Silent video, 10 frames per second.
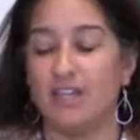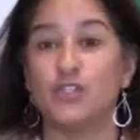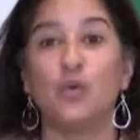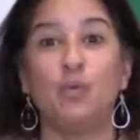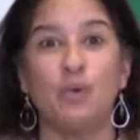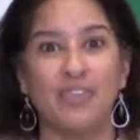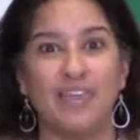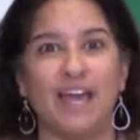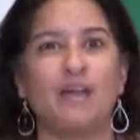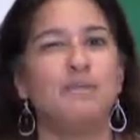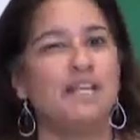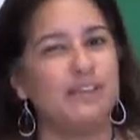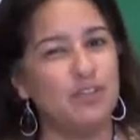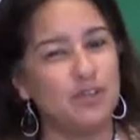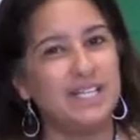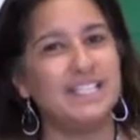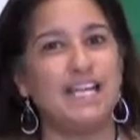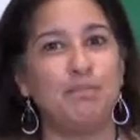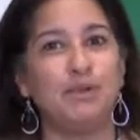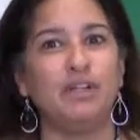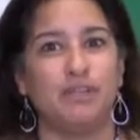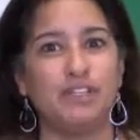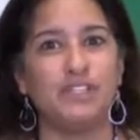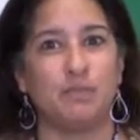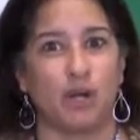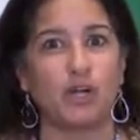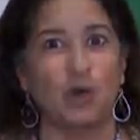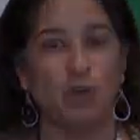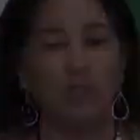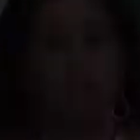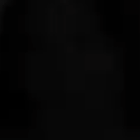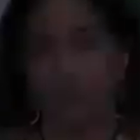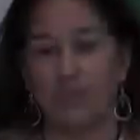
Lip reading: So with that, I'm going to give you an example of a SMART goal.